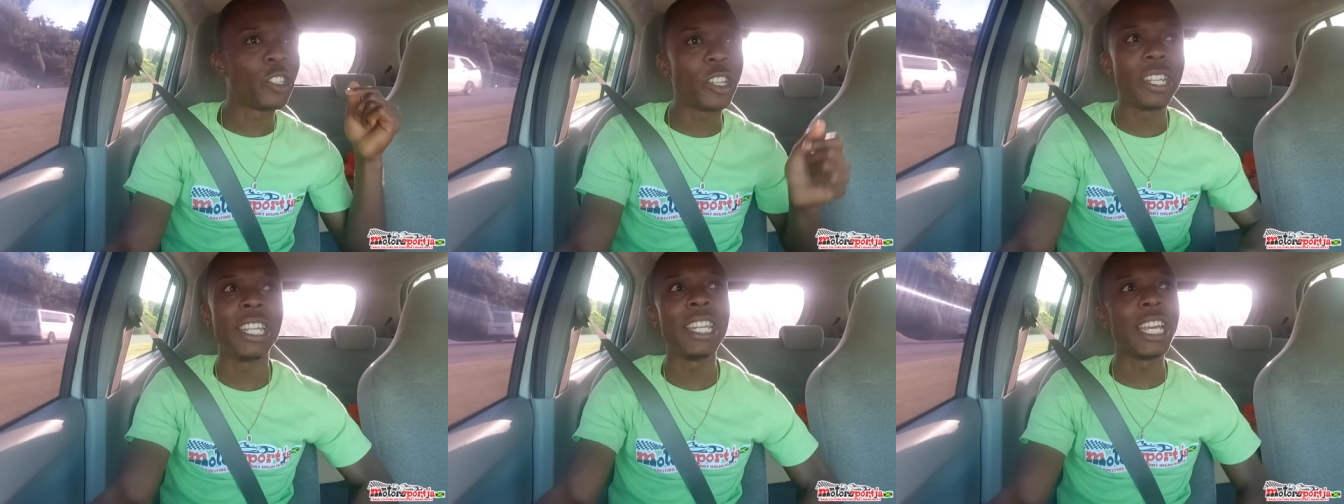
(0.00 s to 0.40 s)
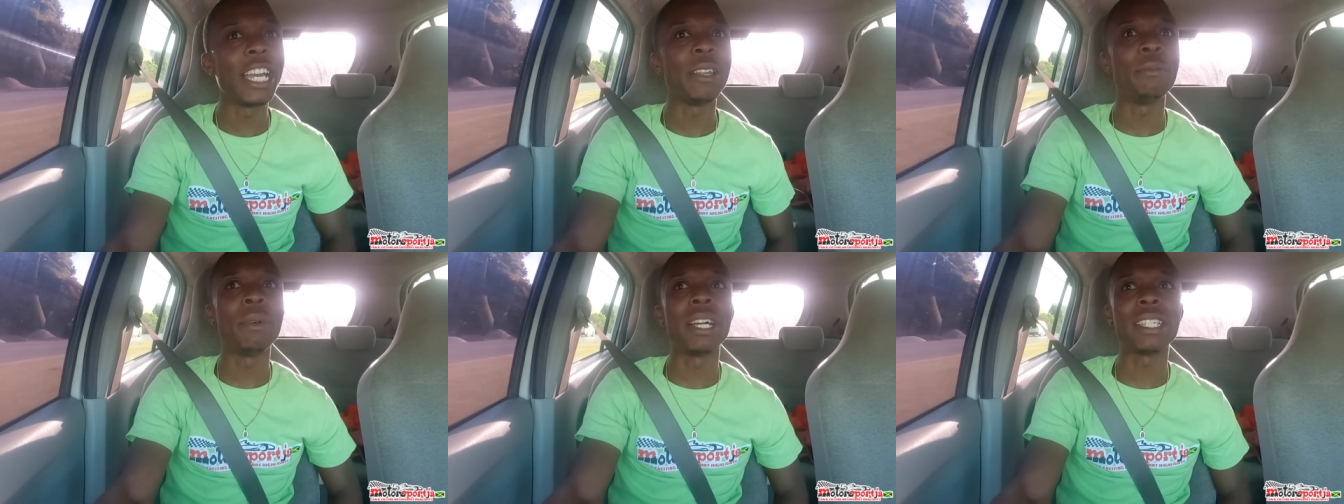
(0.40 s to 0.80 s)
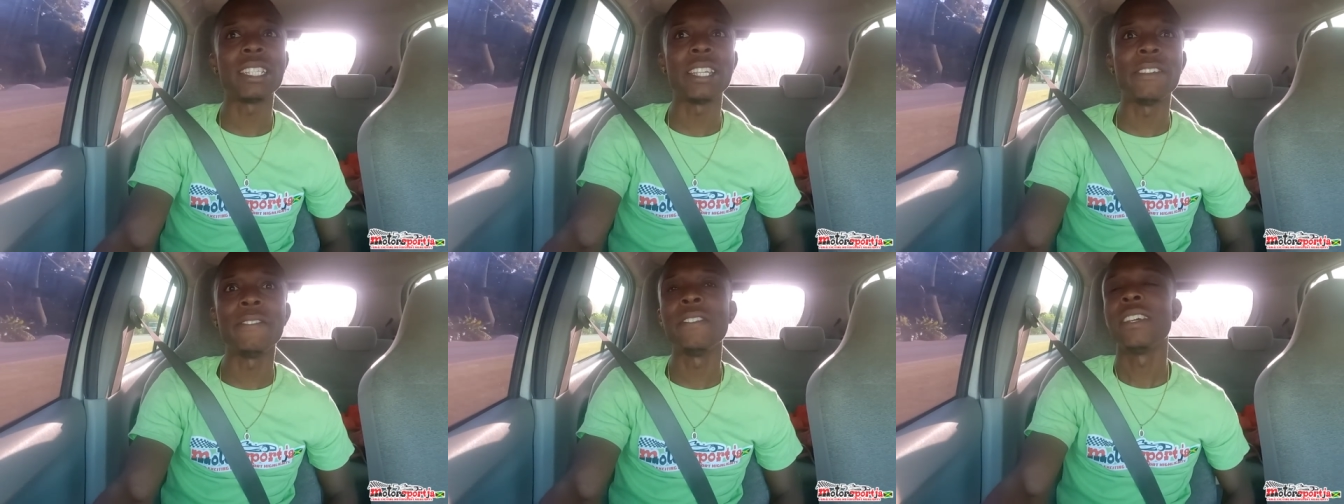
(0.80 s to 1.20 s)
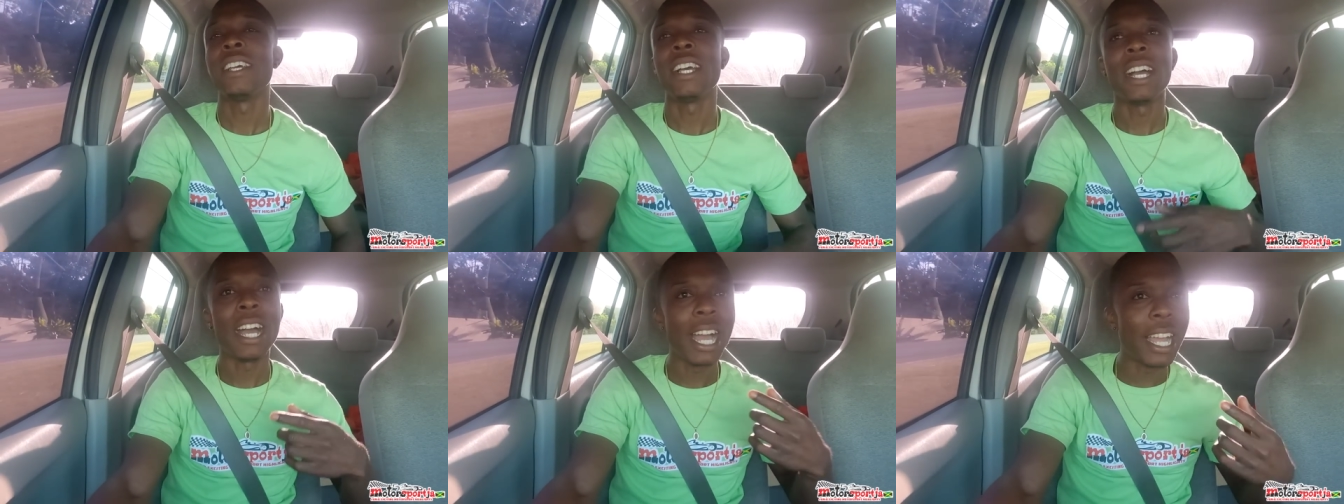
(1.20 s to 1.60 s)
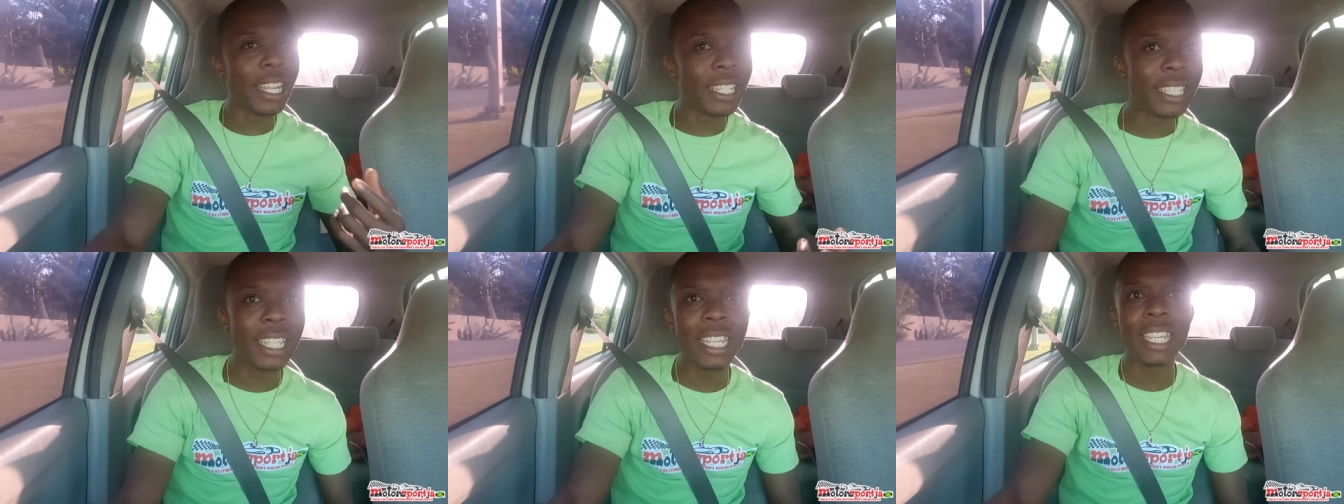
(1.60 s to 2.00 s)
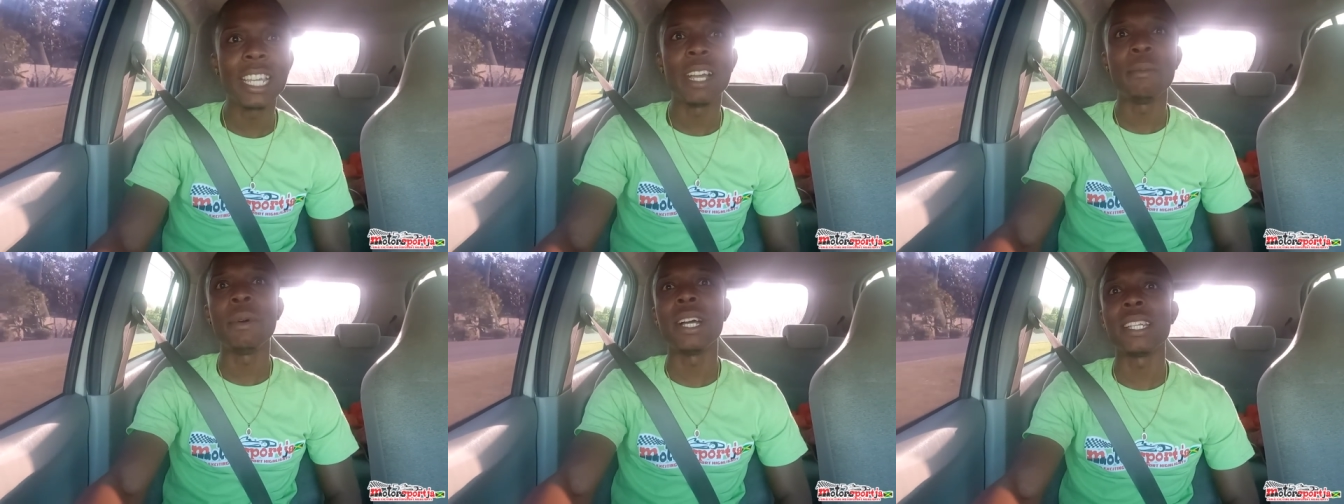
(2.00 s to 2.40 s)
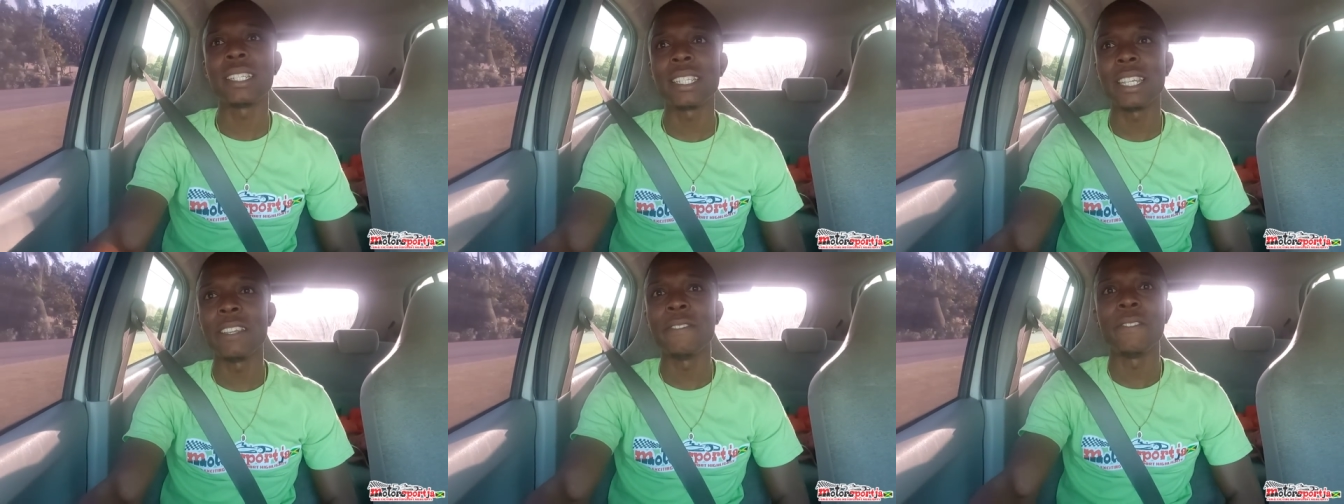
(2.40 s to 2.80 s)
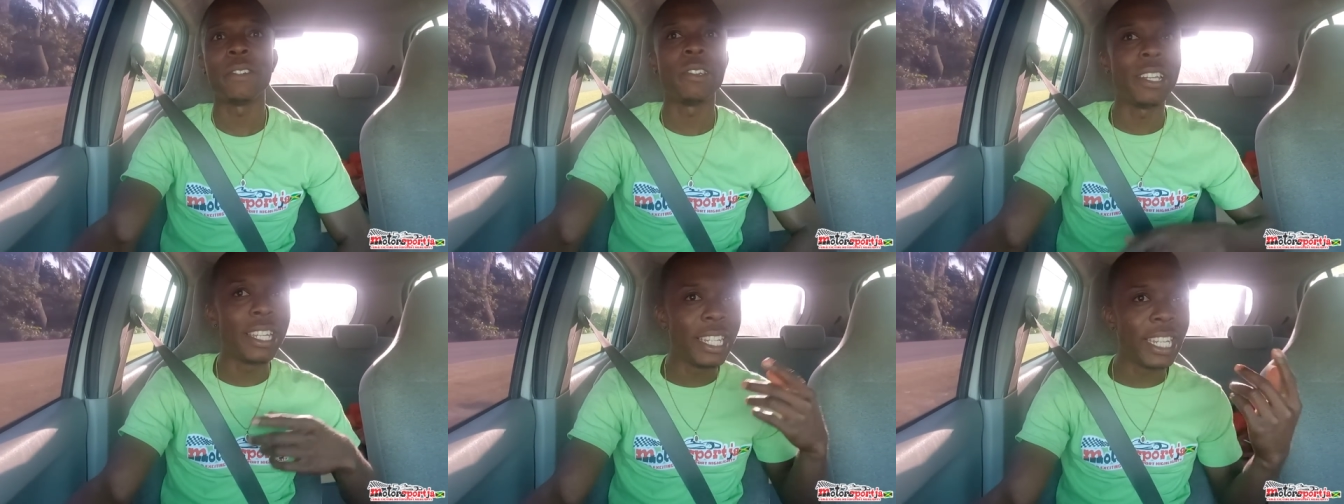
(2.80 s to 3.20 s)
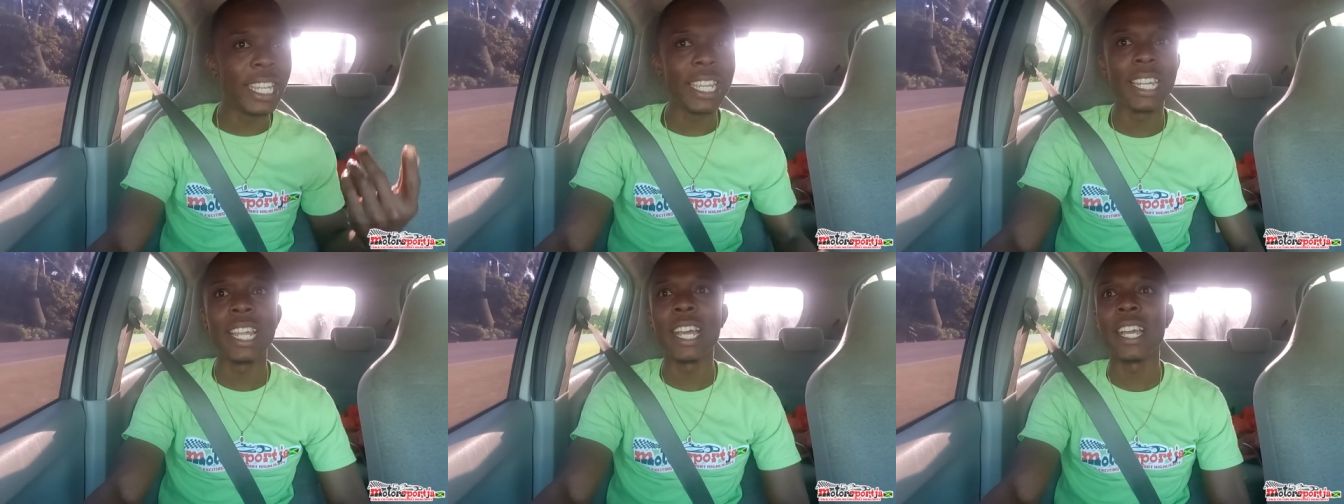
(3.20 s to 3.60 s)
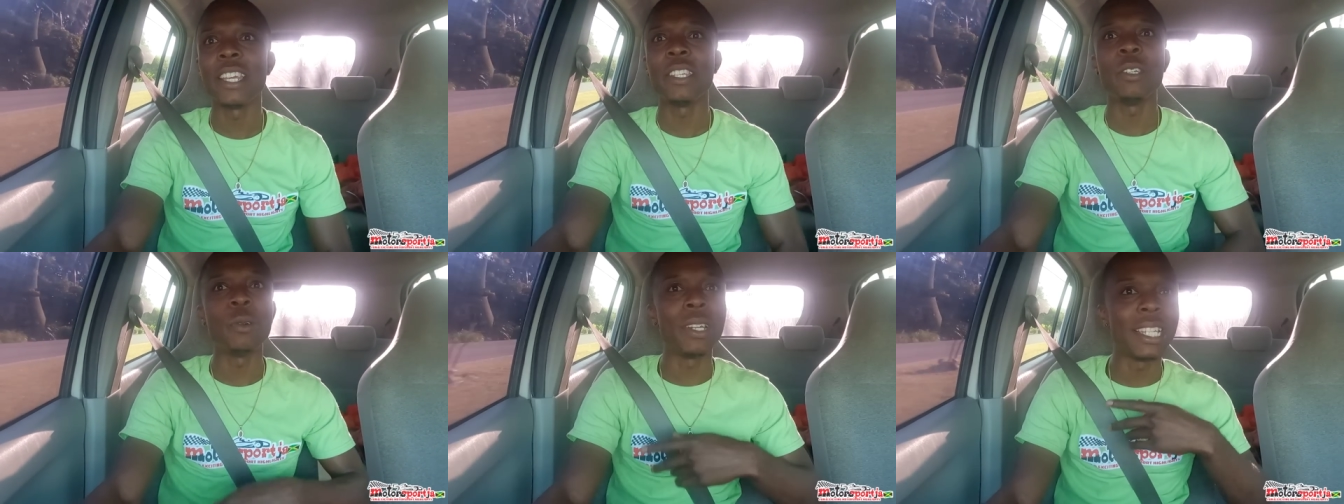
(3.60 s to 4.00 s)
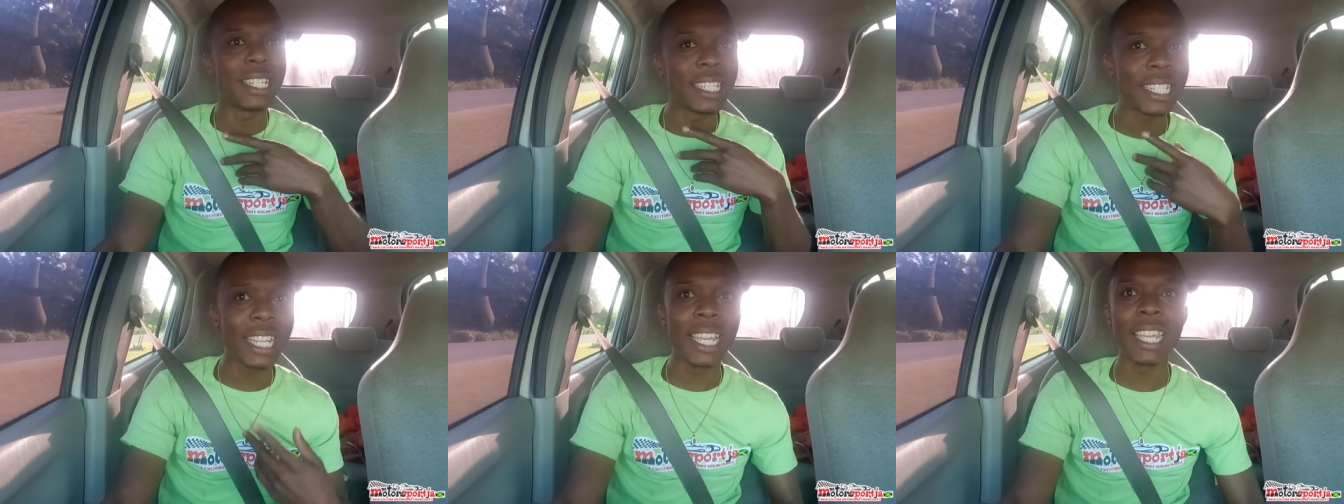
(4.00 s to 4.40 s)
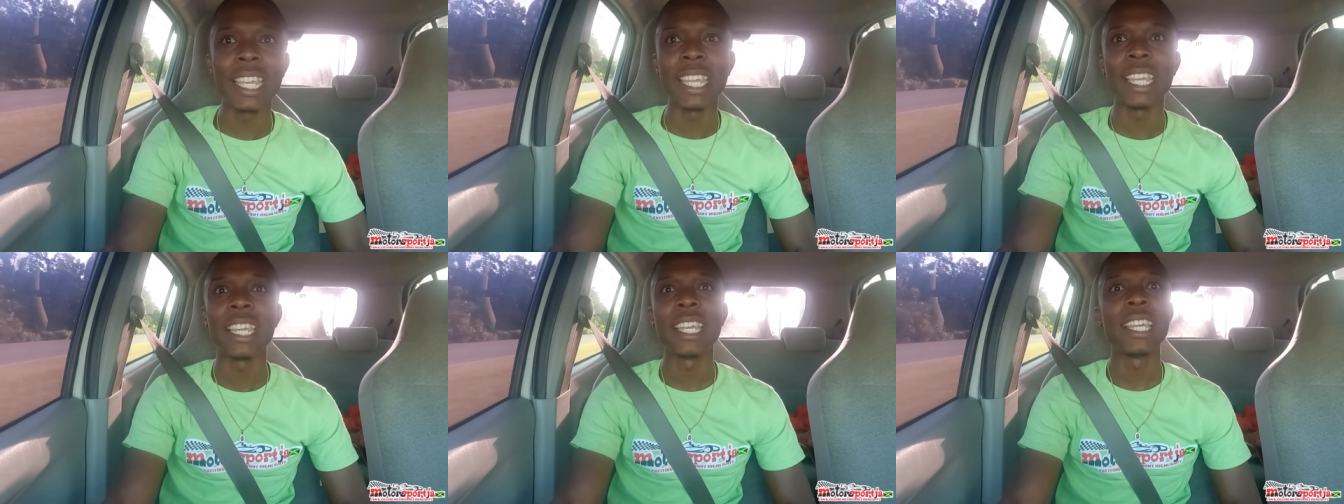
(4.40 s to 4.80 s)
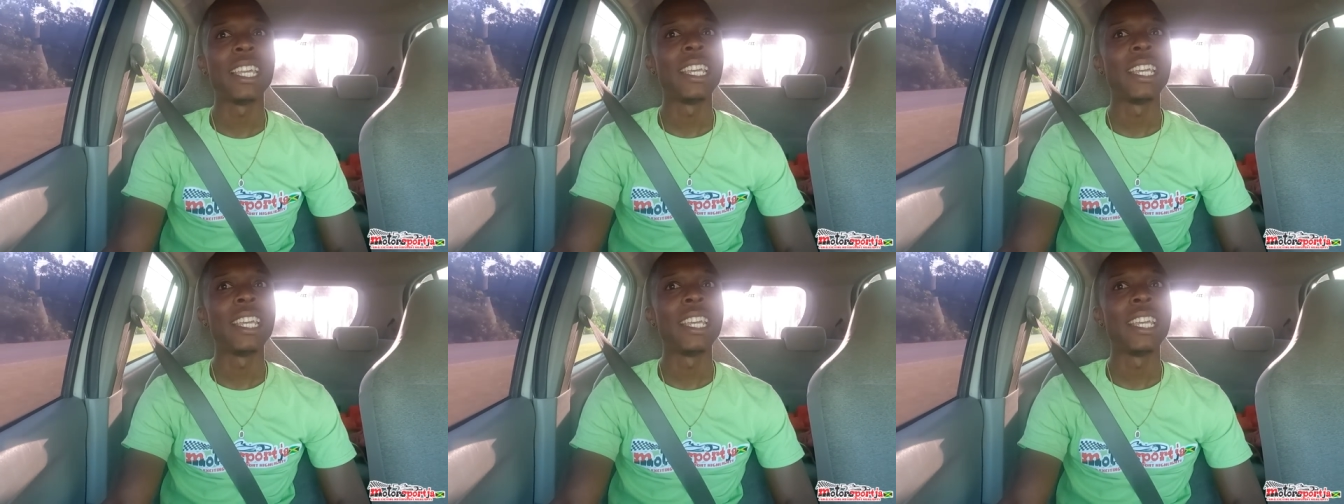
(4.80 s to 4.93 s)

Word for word: Trinidad massive, Antigua massive, Grenada, U S A.